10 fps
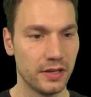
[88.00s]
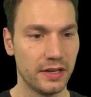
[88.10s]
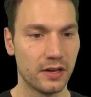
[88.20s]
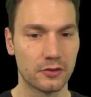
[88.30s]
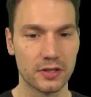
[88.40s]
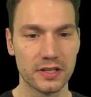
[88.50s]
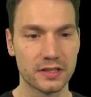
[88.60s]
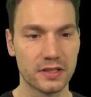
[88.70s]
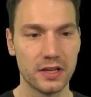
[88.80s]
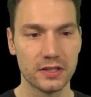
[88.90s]
in our
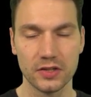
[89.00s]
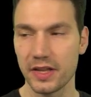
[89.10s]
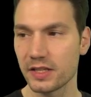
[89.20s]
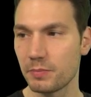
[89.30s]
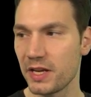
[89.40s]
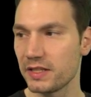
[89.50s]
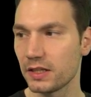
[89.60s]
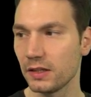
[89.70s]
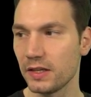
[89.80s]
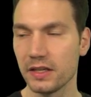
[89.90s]
list. So that's
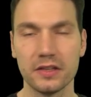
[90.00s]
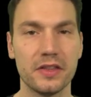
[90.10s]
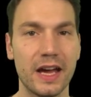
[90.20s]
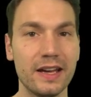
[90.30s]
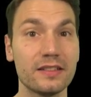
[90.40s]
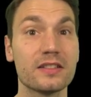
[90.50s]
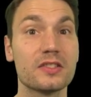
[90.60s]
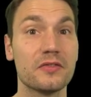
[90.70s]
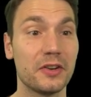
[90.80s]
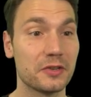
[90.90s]
basically that.
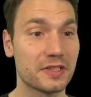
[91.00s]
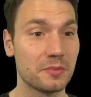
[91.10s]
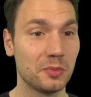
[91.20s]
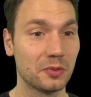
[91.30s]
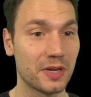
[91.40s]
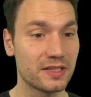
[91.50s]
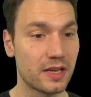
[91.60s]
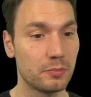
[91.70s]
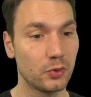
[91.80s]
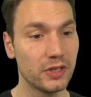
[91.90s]
So very simple REST
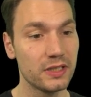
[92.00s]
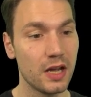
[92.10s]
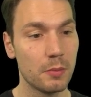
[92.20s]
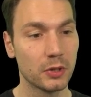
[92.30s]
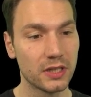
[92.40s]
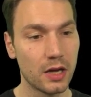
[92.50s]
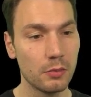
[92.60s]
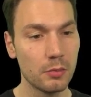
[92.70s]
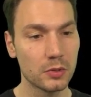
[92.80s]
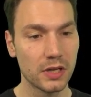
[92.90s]
endpoint, but
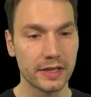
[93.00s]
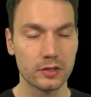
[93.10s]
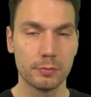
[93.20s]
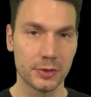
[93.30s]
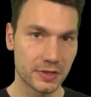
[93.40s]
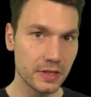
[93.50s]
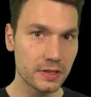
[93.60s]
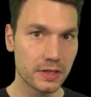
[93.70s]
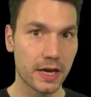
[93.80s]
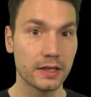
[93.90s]
now we would like to
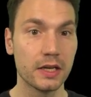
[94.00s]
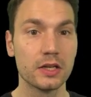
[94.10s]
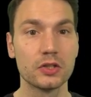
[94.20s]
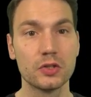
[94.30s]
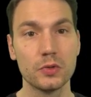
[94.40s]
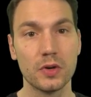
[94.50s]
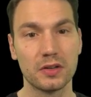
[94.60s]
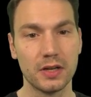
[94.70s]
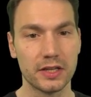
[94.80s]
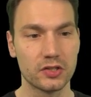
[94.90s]
persist that to a
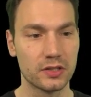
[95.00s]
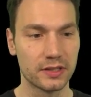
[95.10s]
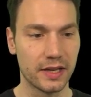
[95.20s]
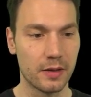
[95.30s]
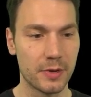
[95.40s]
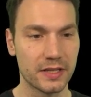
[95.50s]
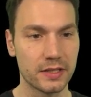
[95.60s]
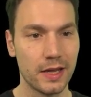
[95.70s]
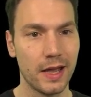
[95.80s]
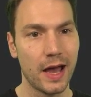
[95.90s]
relational database.